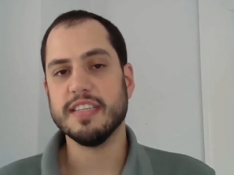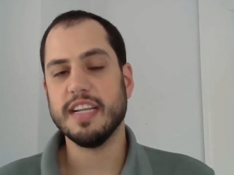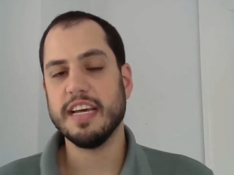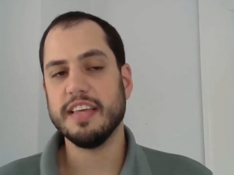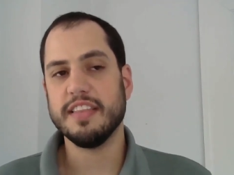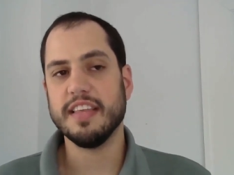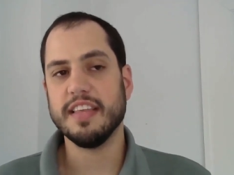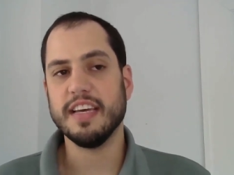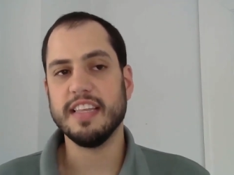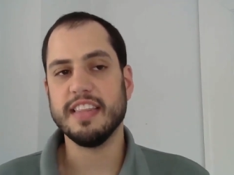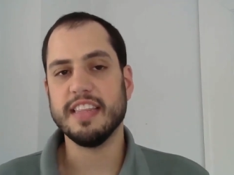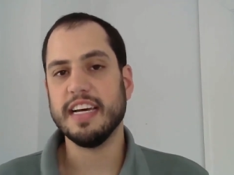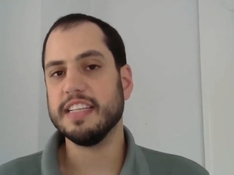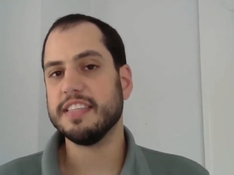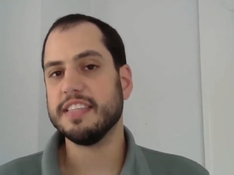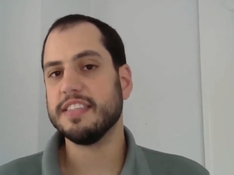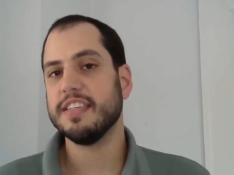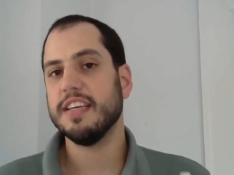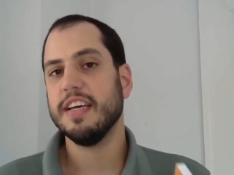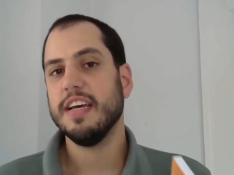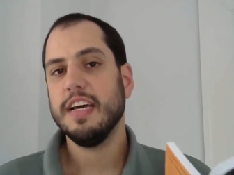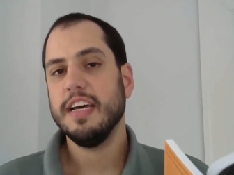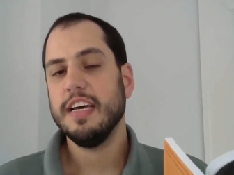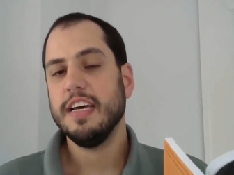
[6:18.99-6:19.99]
And I think
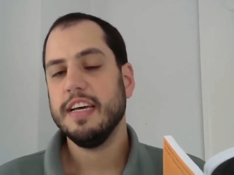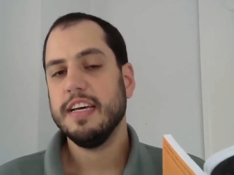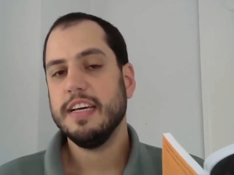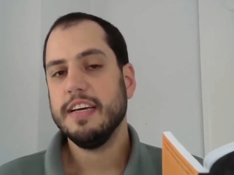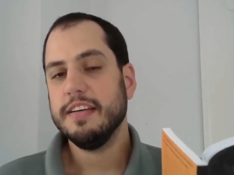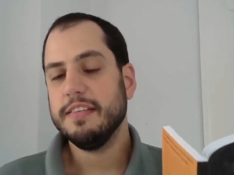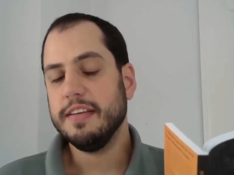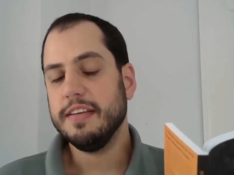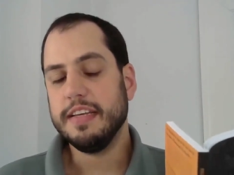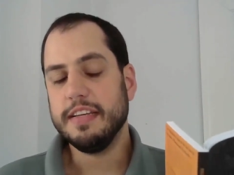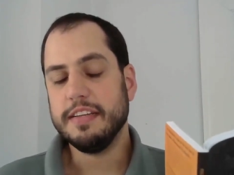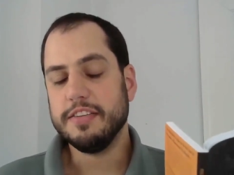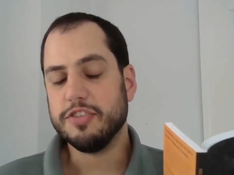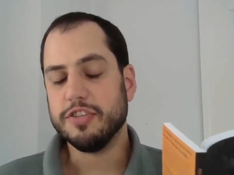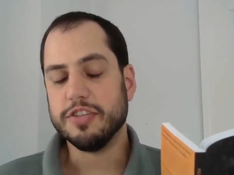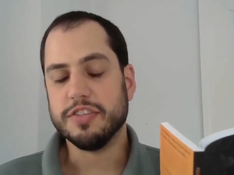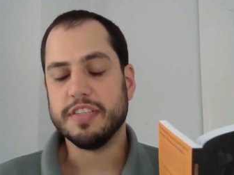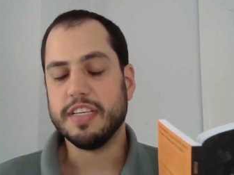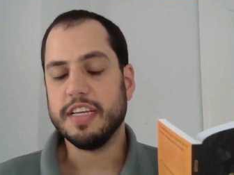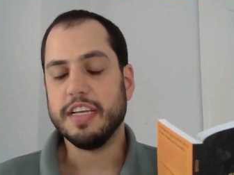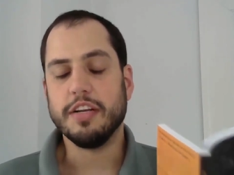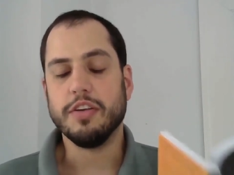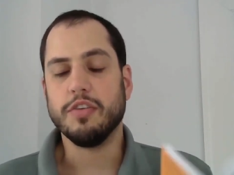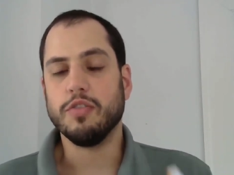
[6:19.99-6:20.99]
that's
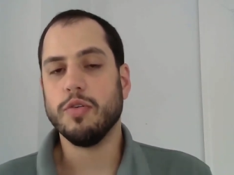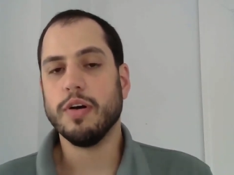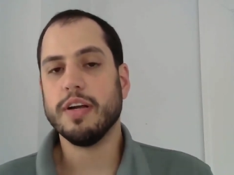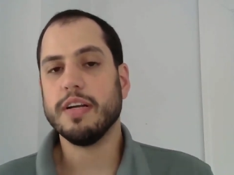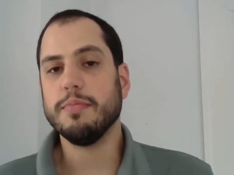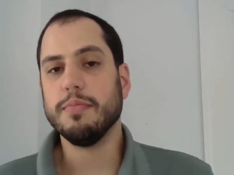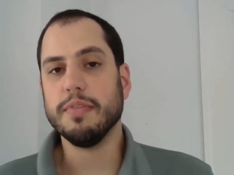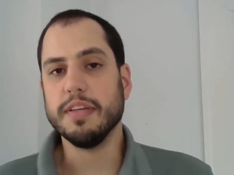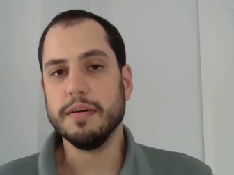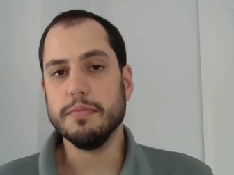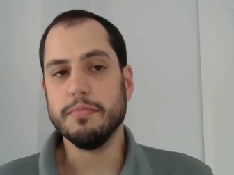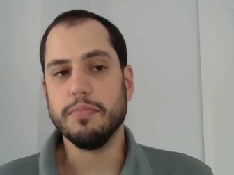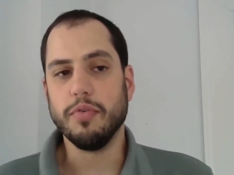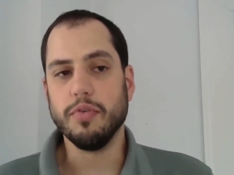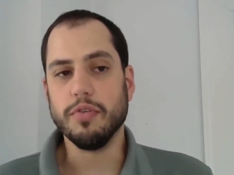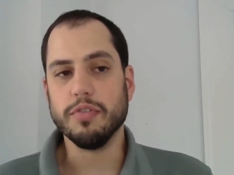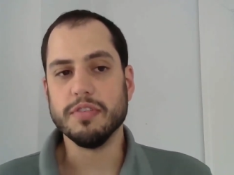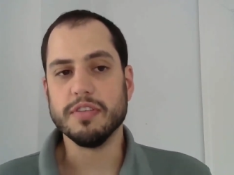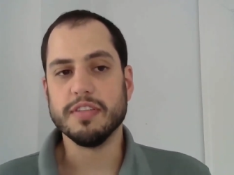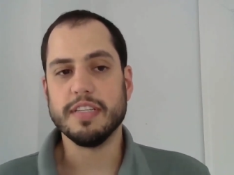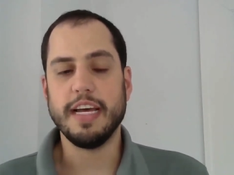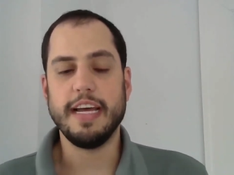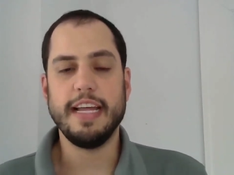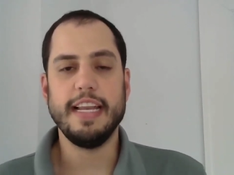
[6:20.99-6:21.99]
just incredibly
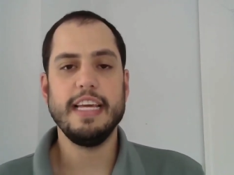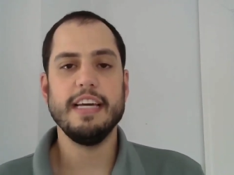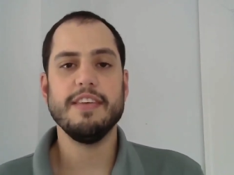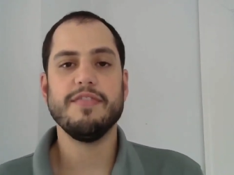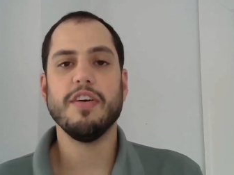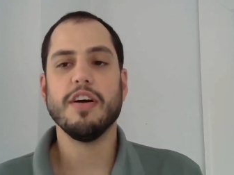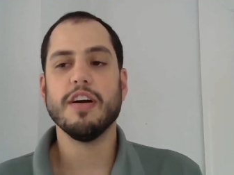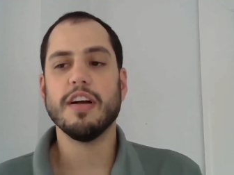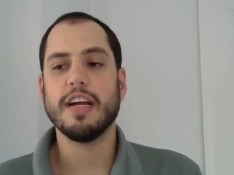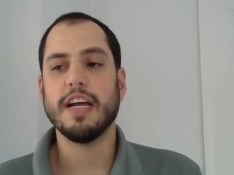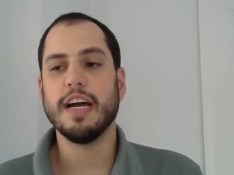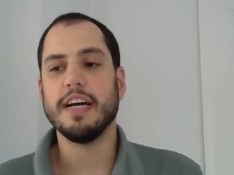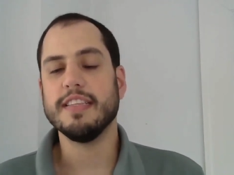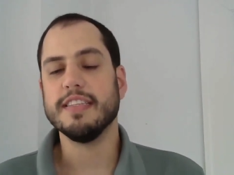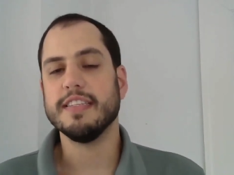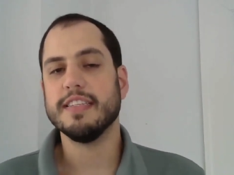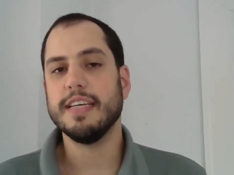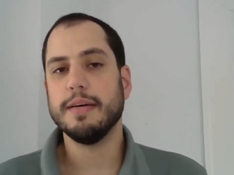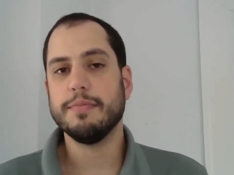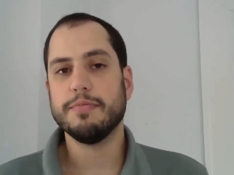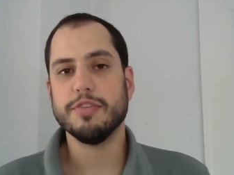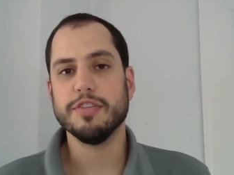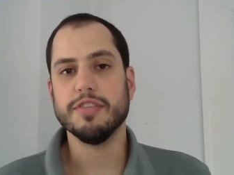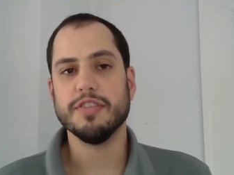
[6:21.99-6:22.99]
important to any of our
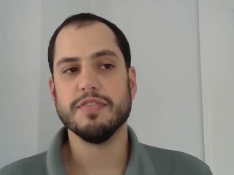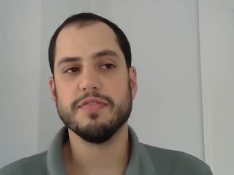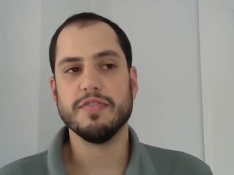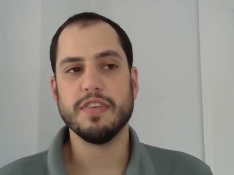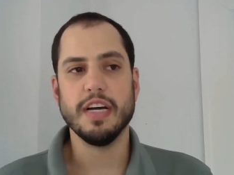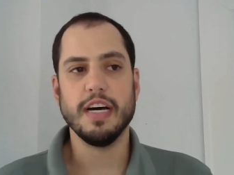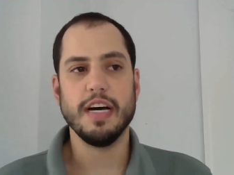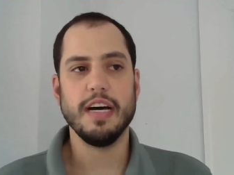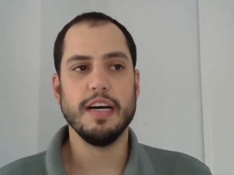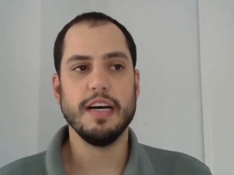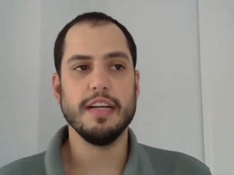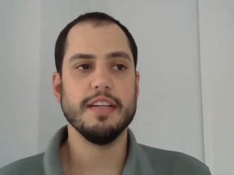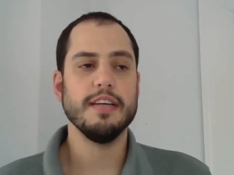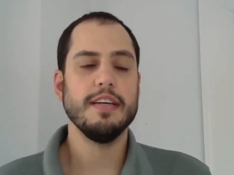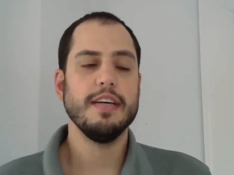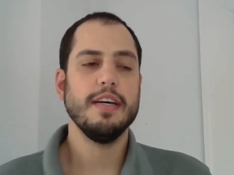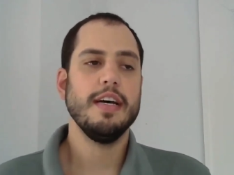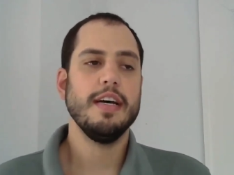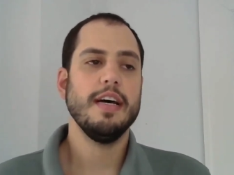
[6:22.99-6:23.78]
conceptions of God,